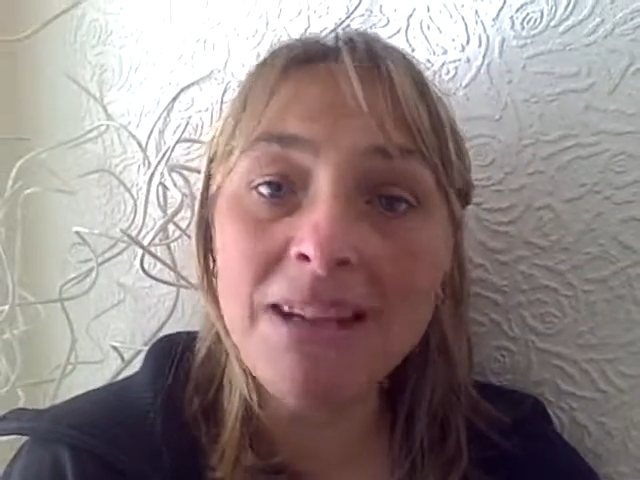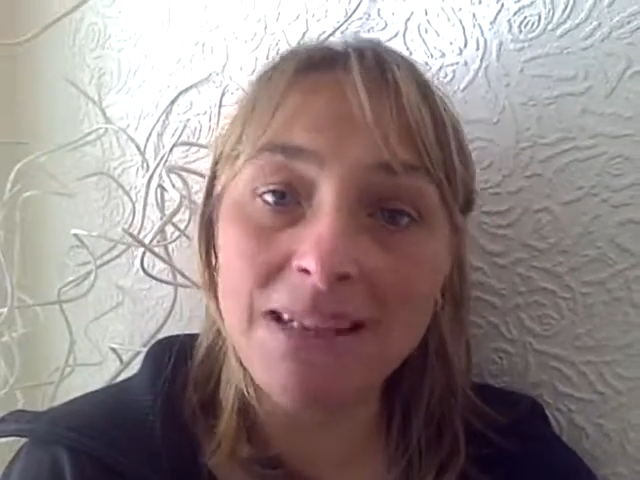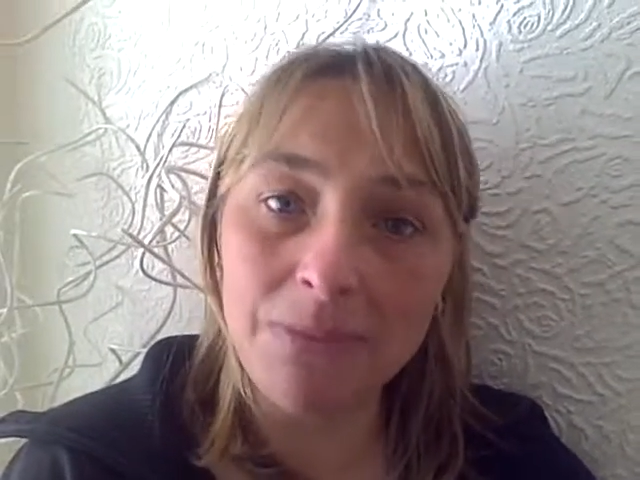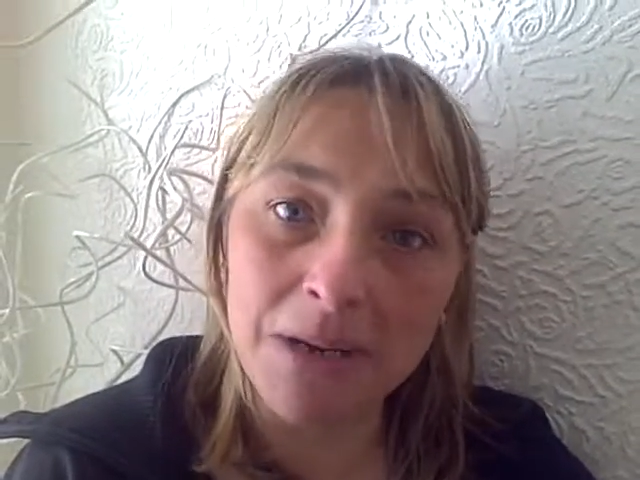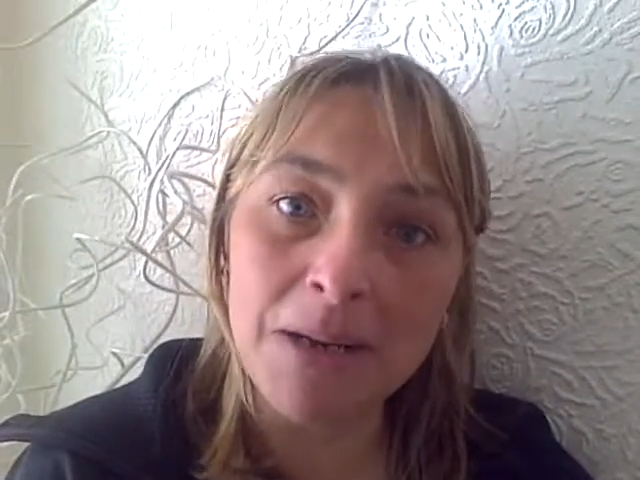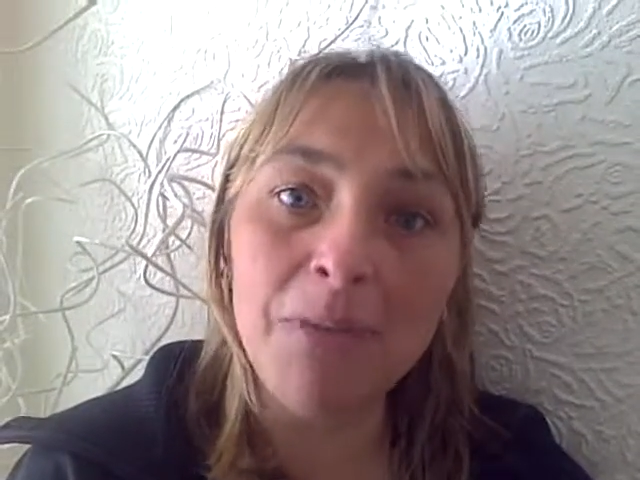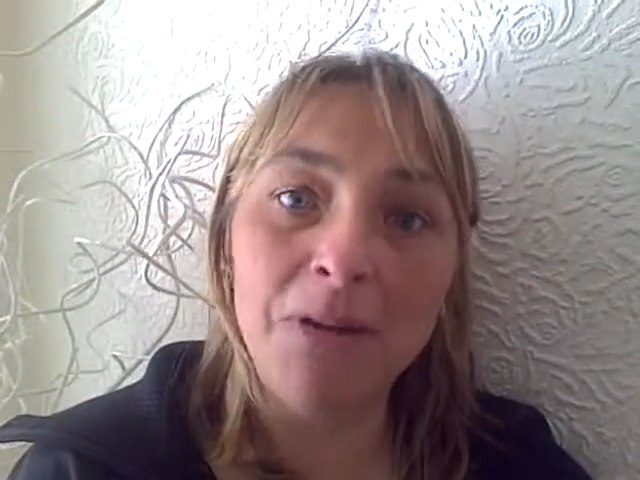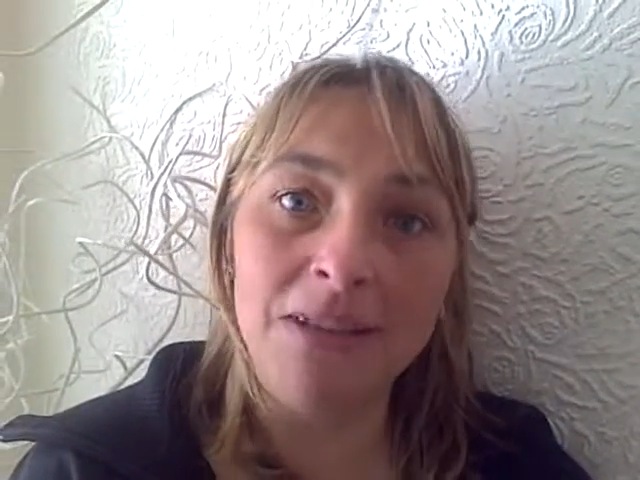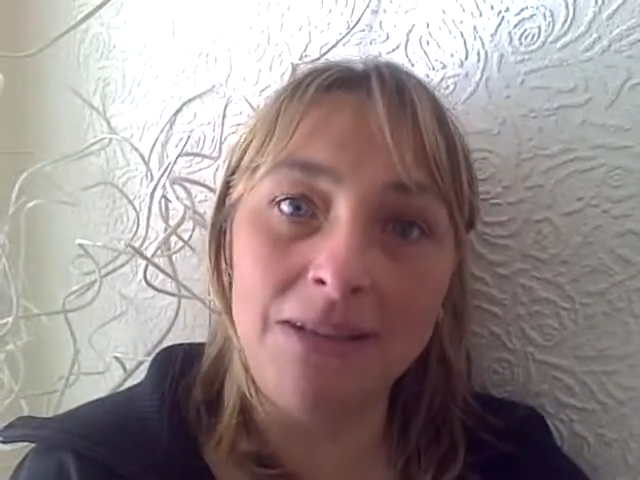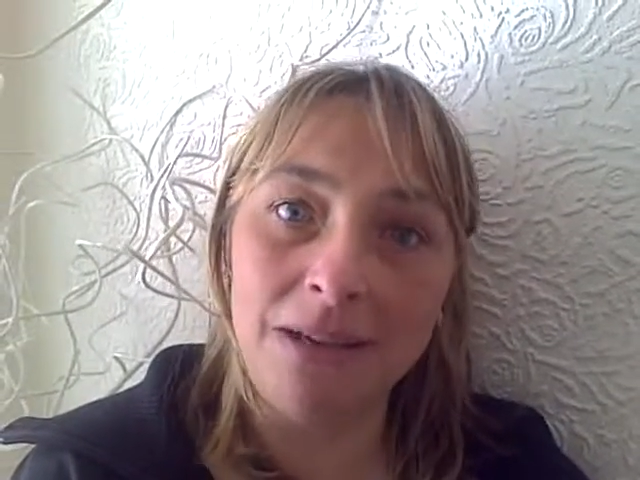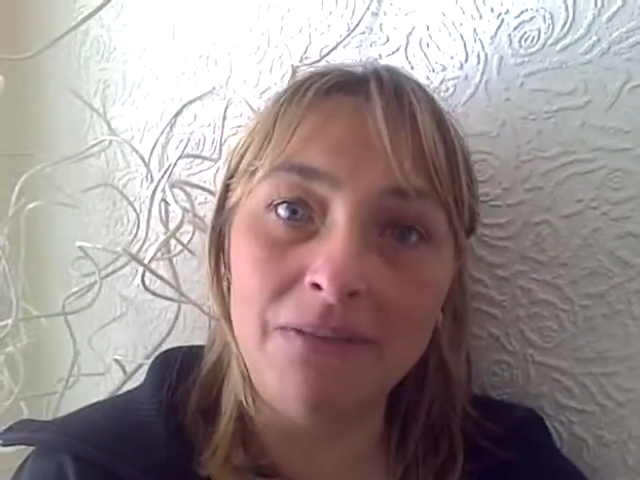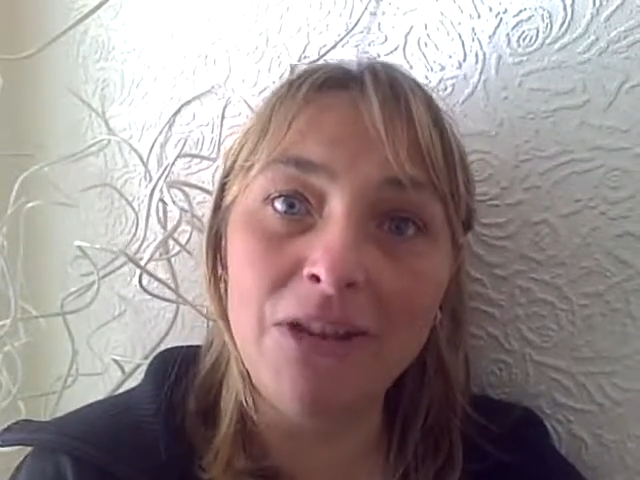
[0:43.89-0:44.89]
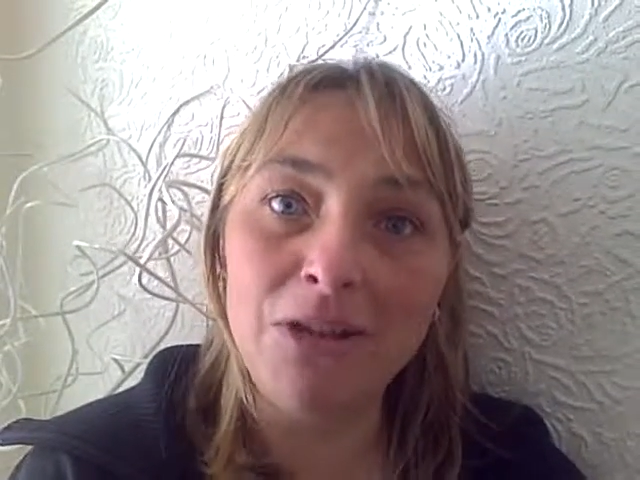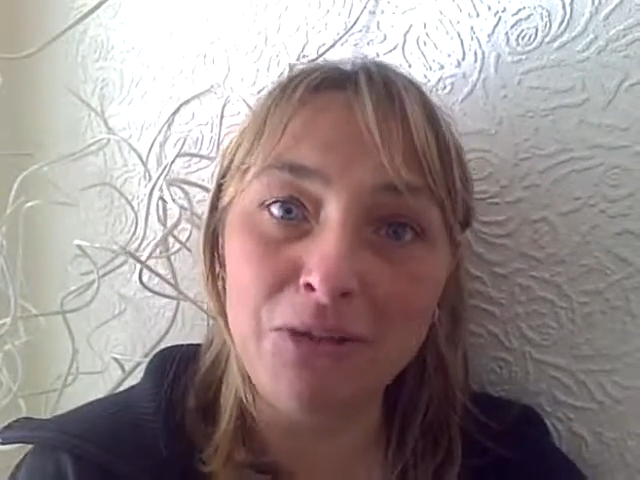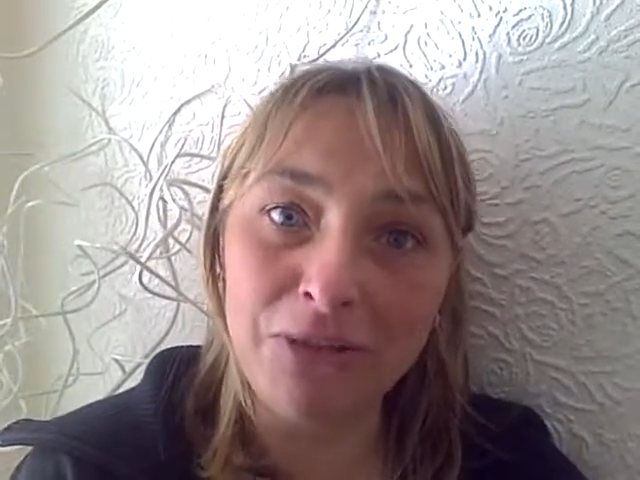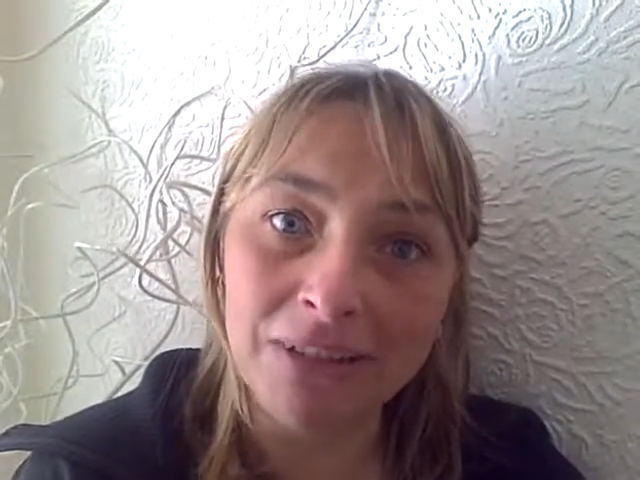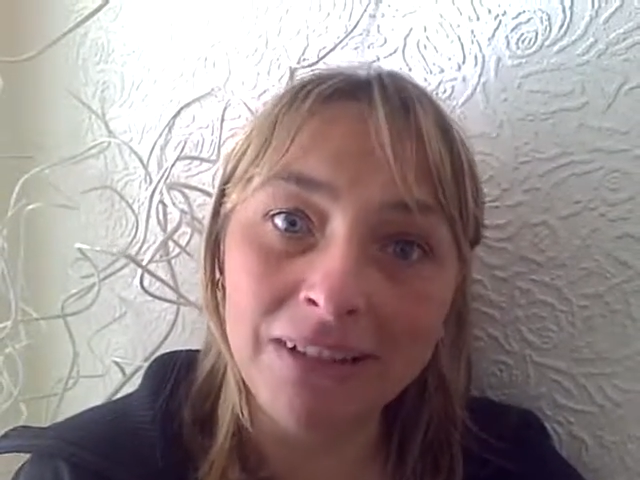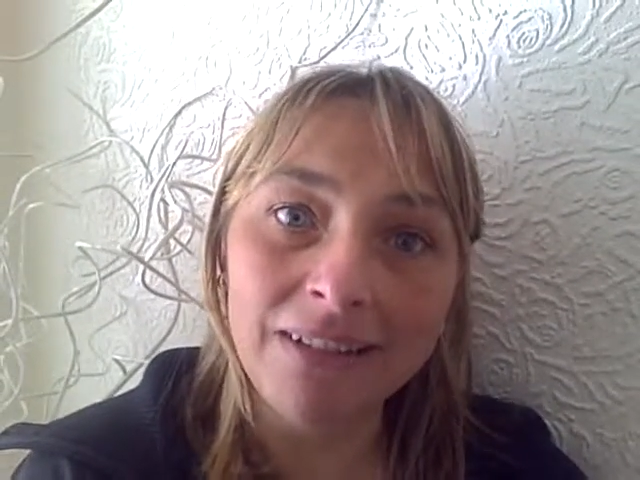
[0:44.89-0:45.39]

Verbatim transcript: it to anybody to have it done.